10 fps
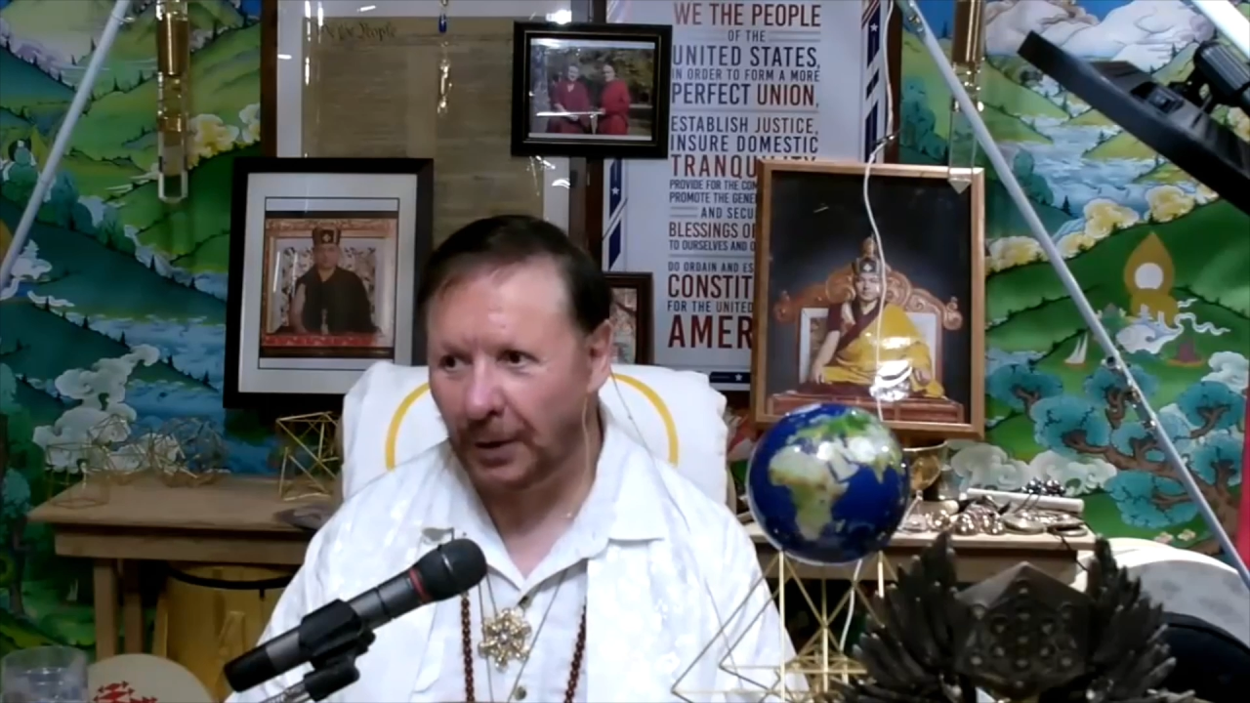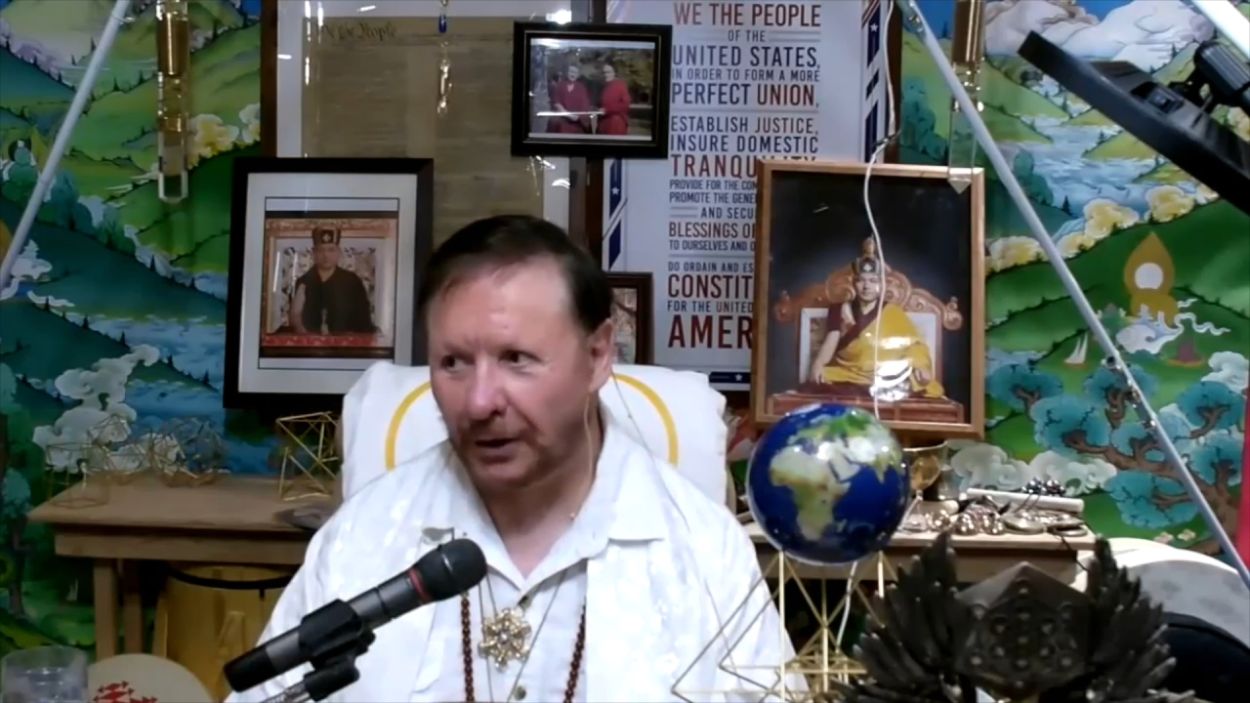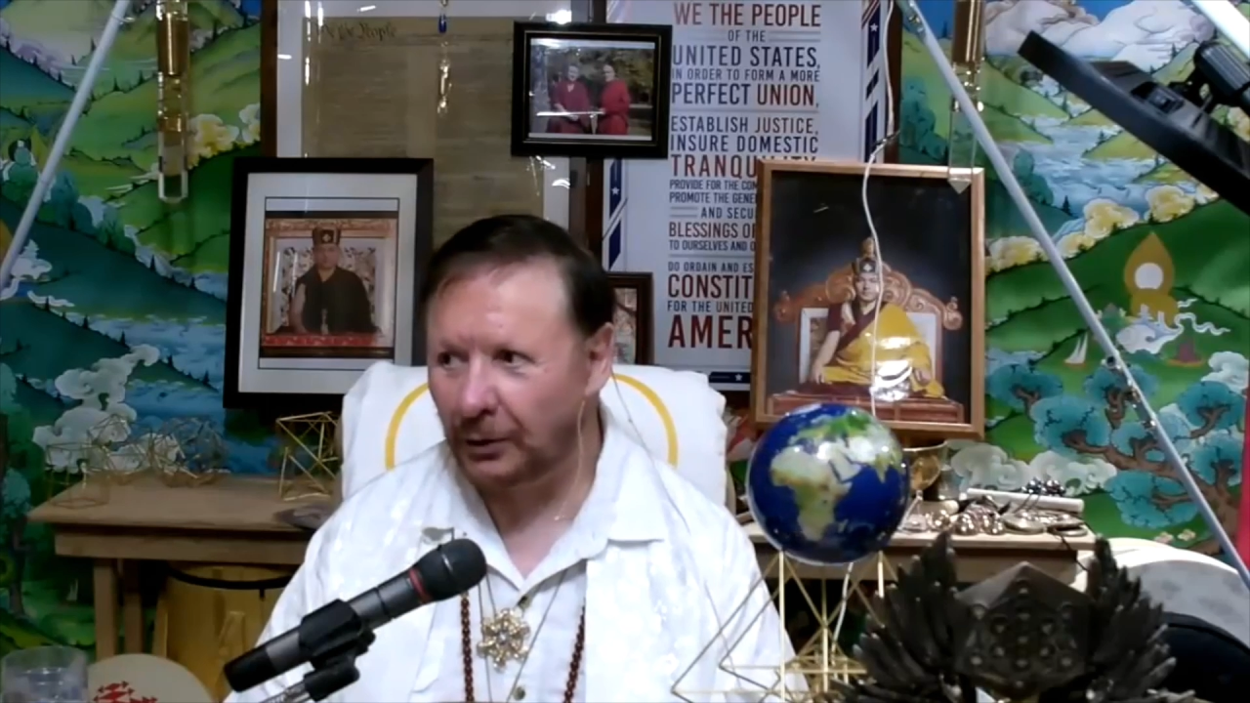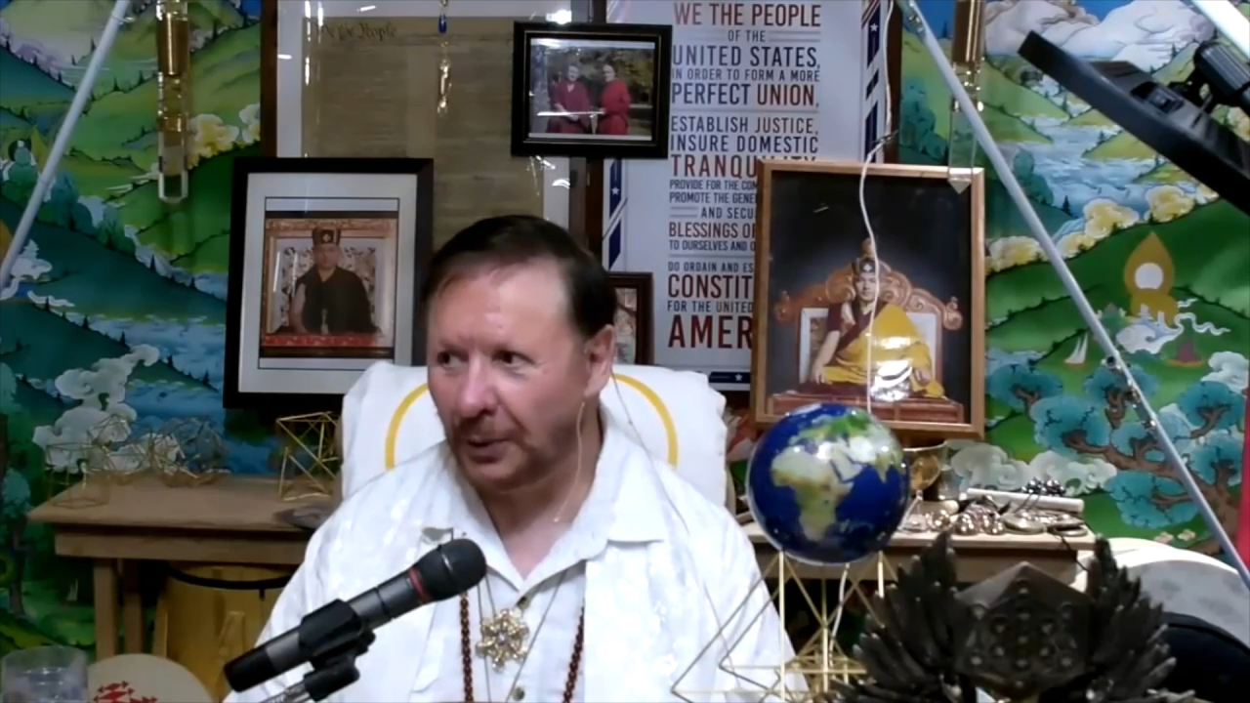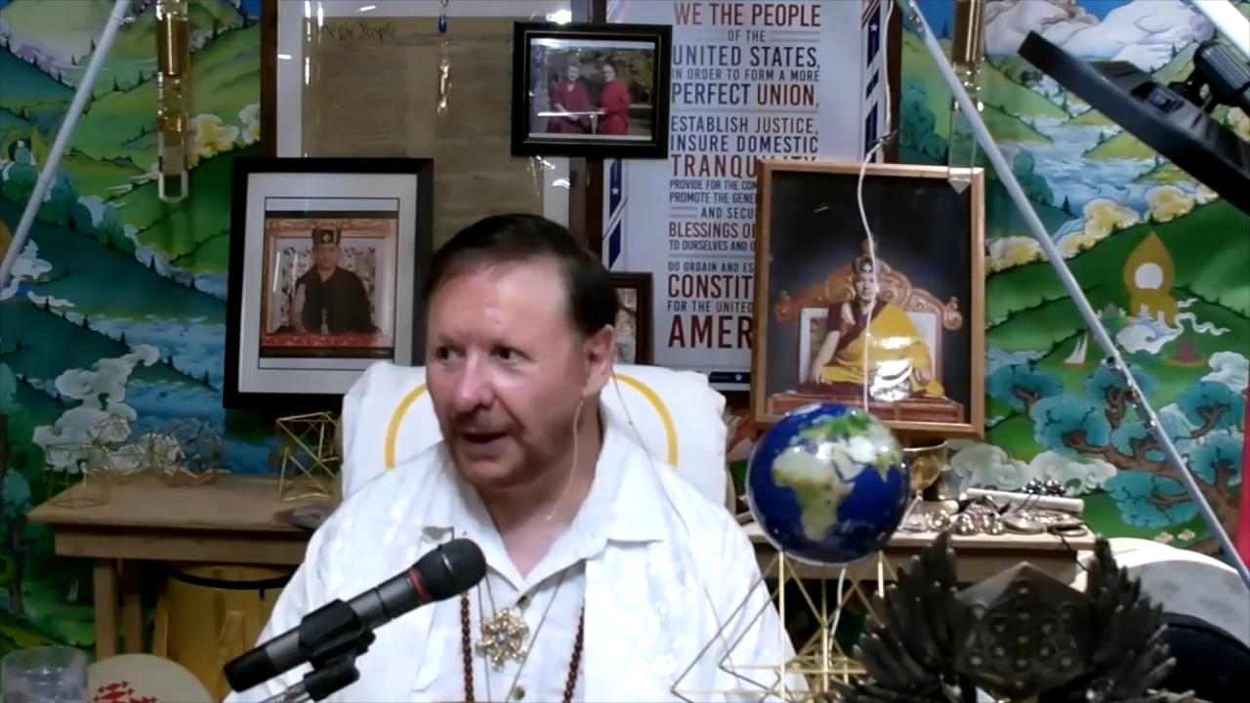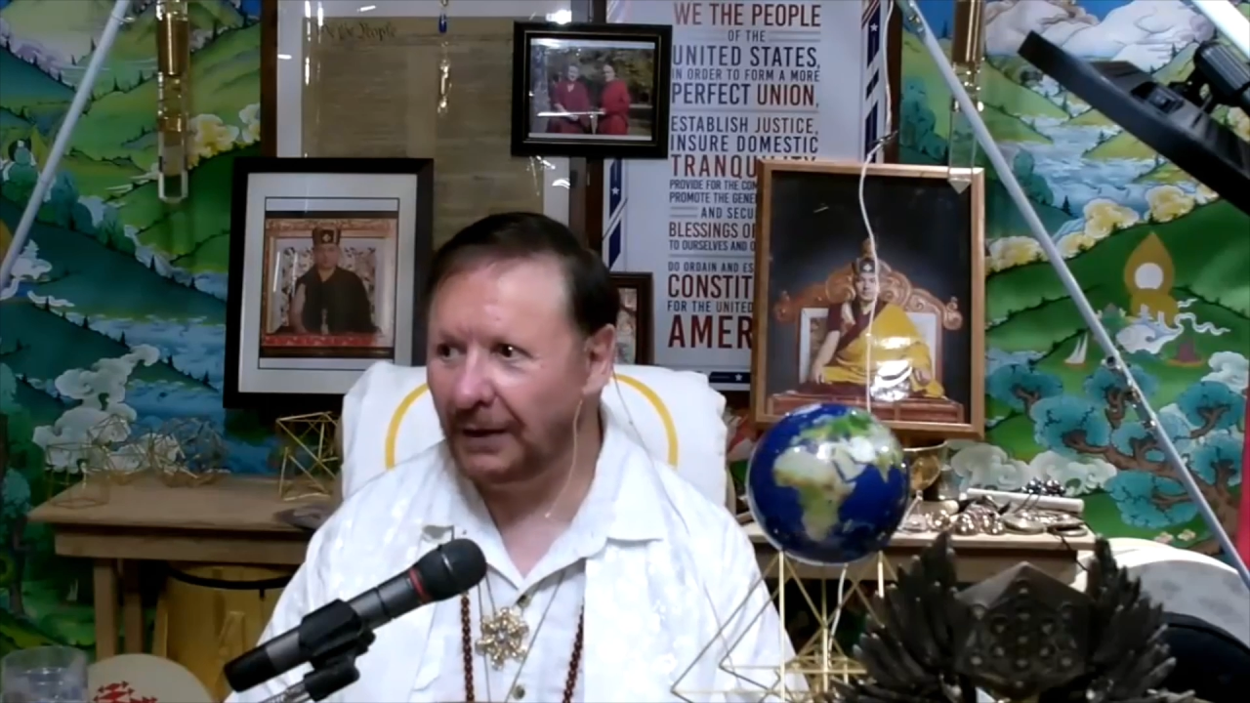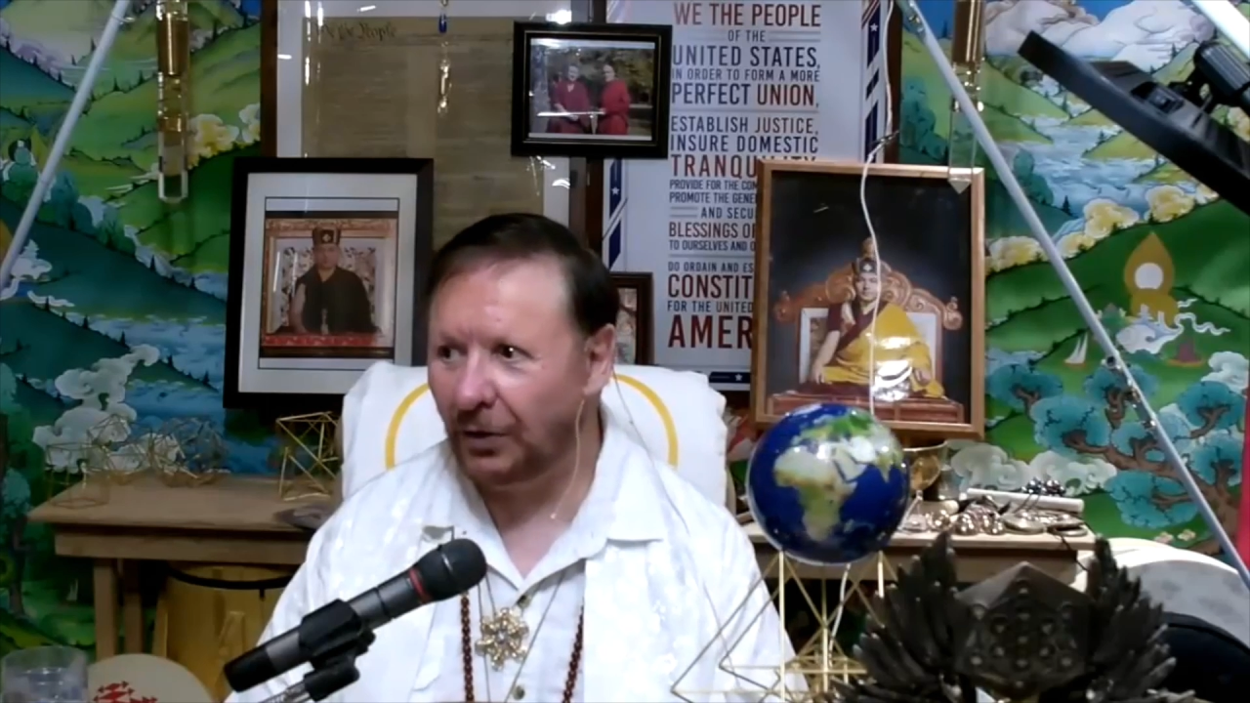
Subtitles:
Mark Twain